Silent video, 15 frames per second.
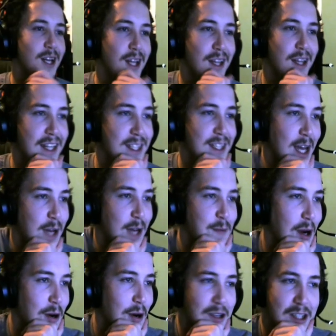attack
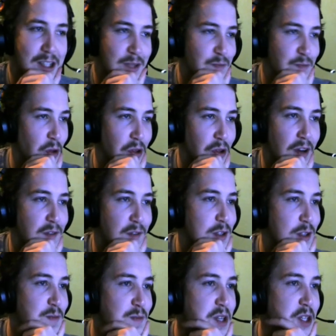power and just pulling off
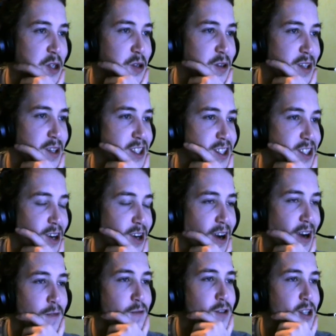those big crits. All
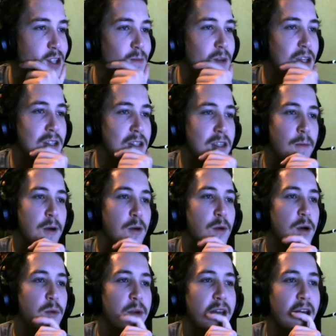right, for DPS in the middle
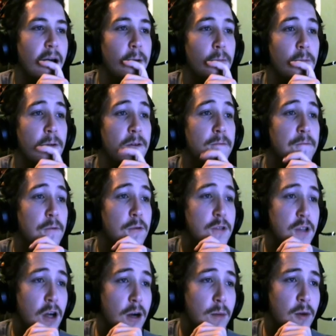one, we got
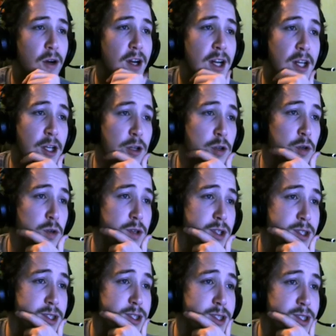Reinforced Armor and
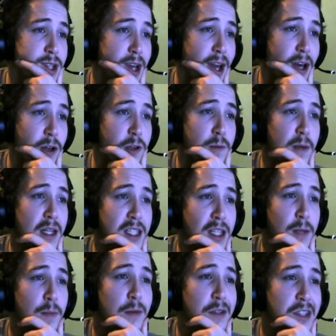increases health by
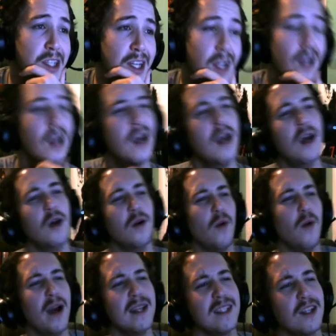10%. Well,
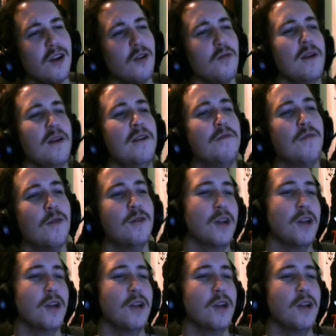why is it called Reinforced